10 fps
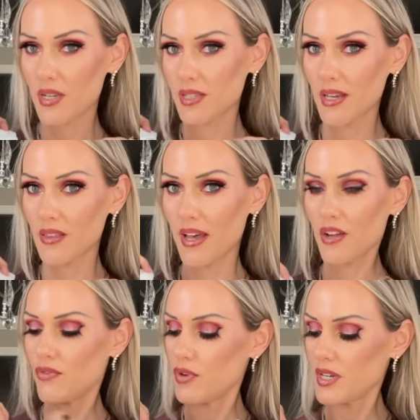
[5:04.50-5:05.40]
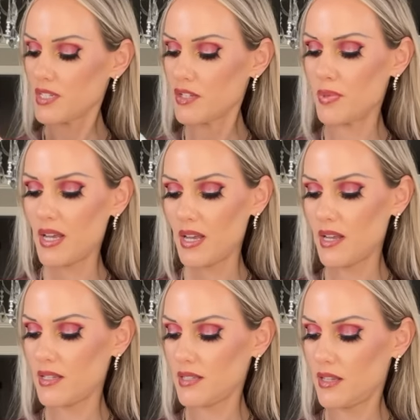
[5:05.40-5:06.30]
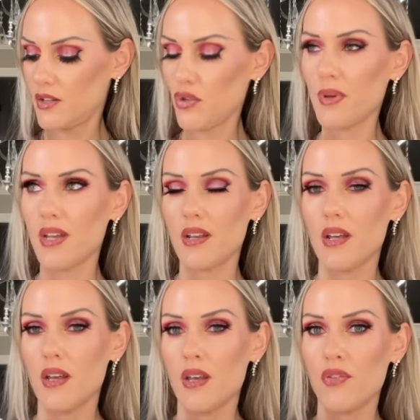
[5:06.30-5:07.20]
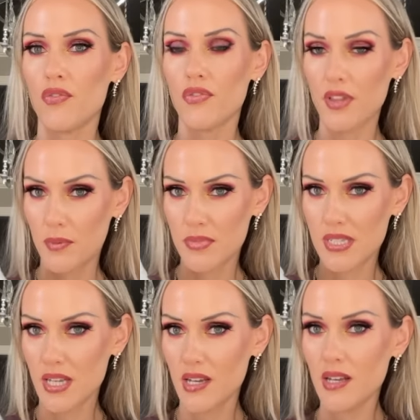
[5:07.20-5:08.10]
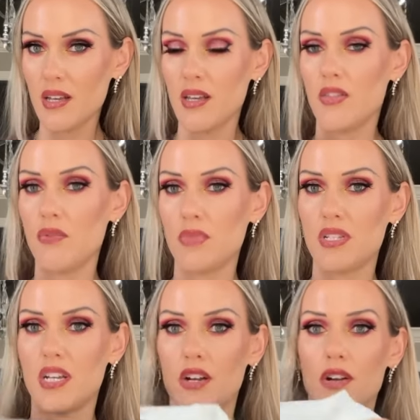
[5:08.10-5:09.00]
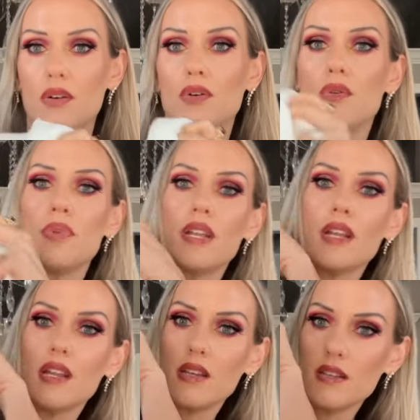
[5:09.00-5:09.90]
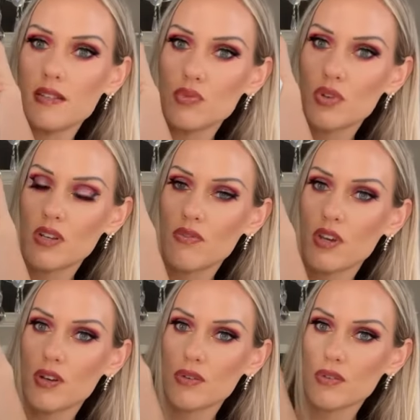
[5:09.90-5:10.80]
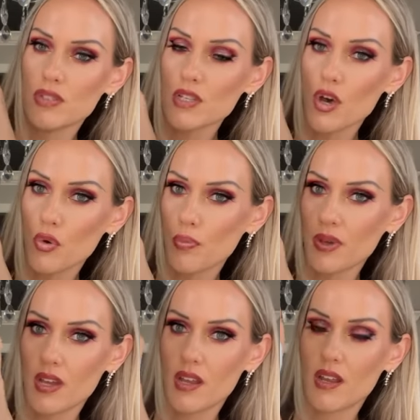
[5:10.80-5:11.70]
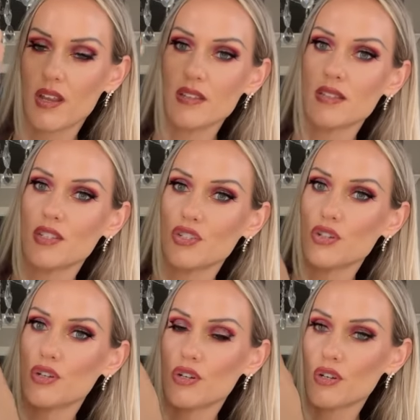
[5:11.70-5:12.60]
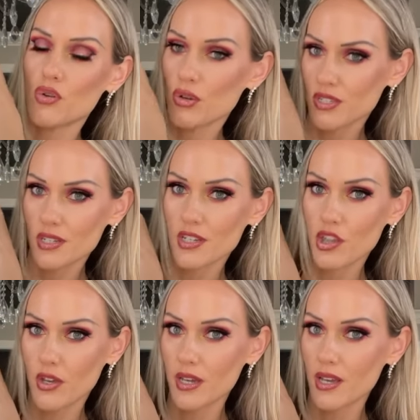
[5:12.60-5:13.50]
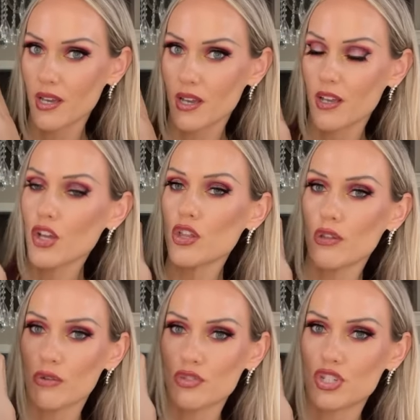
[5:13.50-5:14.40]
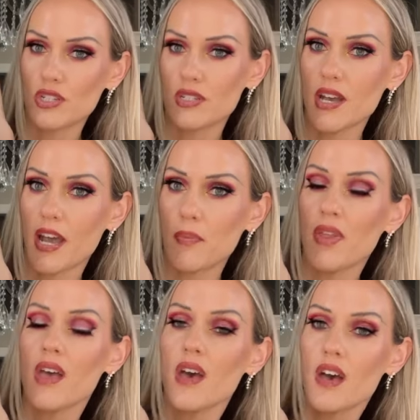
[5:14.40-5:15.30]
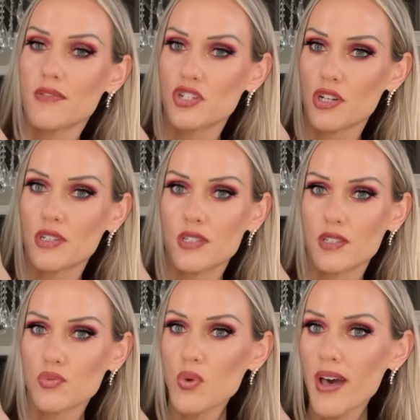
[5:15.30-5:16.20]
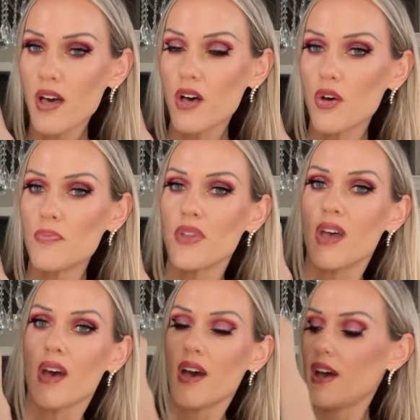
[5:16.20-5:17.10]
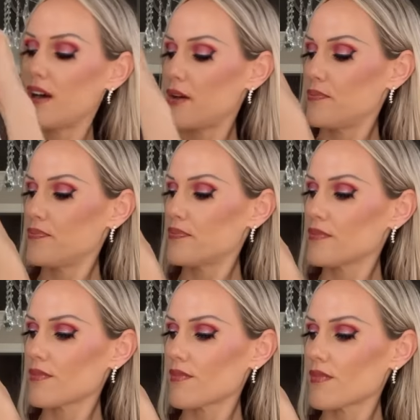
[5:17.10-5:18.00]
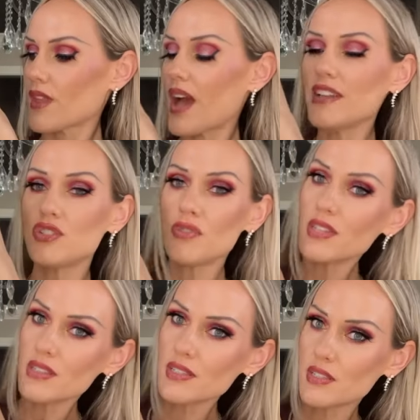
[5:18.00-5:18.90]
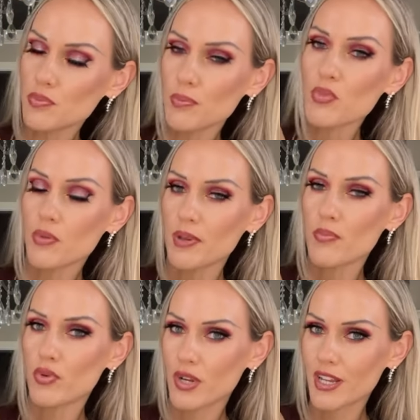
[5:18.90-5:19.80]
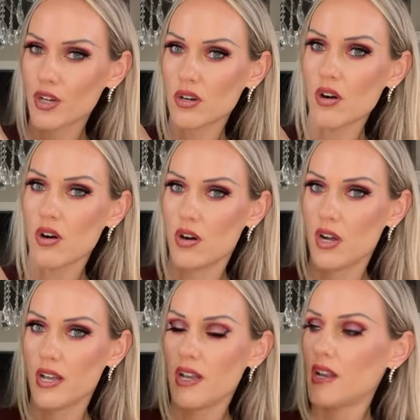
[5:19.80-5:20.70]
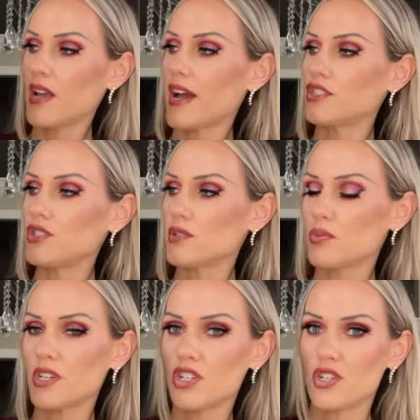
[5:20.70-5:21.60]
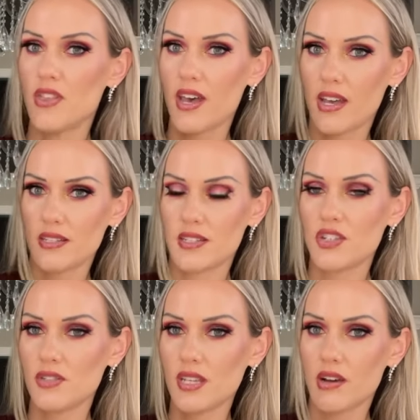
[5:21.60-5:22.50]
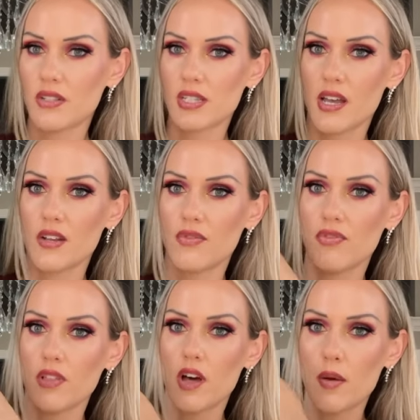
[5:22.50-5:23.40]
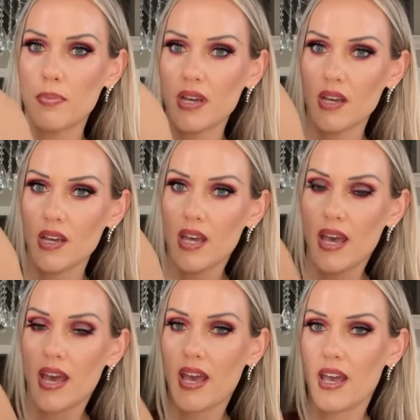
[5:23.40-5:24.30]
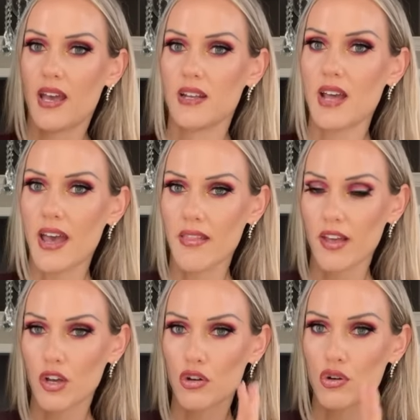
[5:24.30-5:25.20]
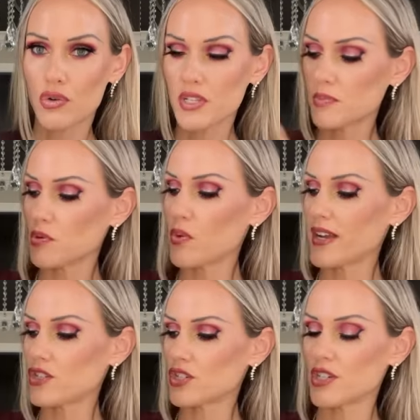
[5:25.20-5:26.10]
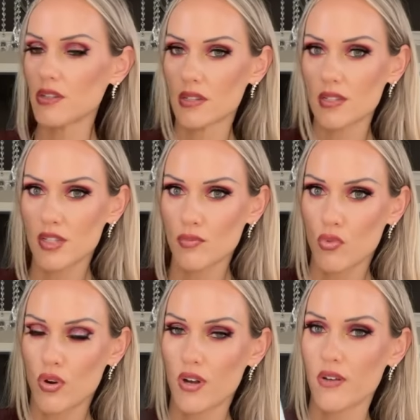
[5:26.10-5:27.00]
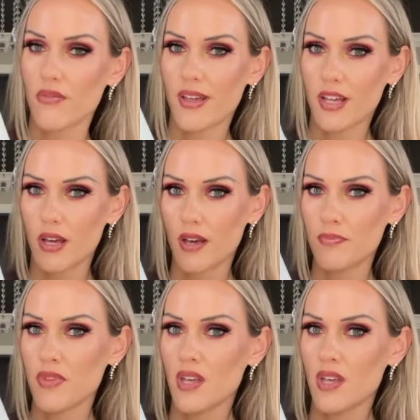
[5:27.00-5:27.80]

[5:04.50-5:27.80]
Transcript: as I'd like for it to be. It's a little bit flimsy, the material, but it is one of those open center corseted looking illusion type of shirts as well. I do think this will be prettier on. I just wish that, you see how it's kind of floppy, and I like a crisp white shirt. This is more of like a